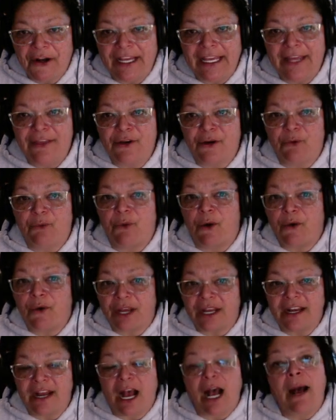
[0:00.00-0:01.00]
either
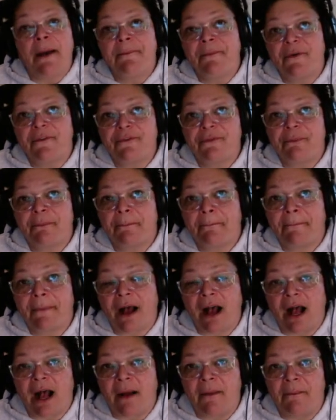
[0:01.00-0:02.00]
woken up
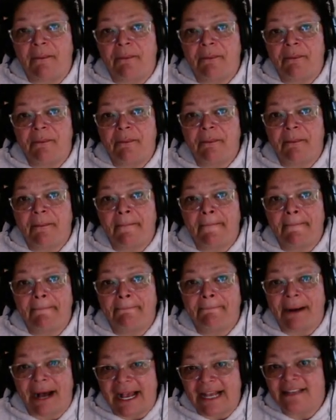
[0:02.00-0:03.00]
um,
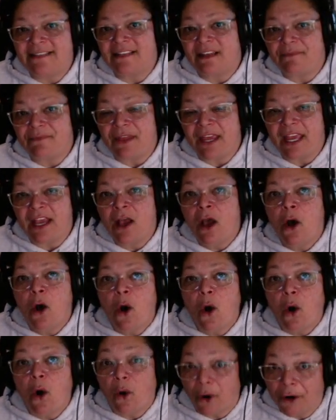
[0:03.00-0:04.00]
by something
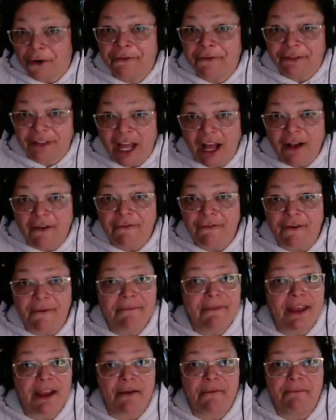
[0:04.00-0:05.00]
or flung
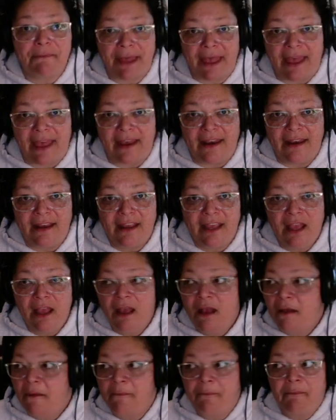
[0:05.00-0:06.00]
from their bed
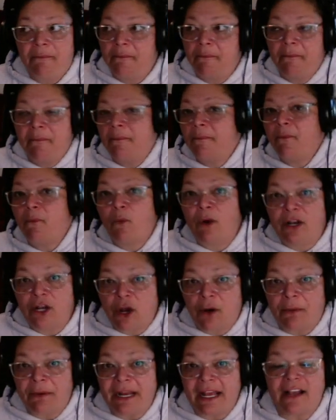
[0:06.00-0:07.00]
when
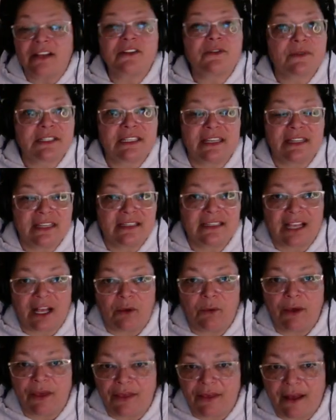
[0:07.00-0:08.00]
nobody else was in the cell
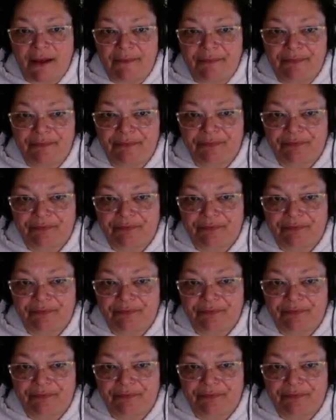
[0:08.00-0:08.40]
with them.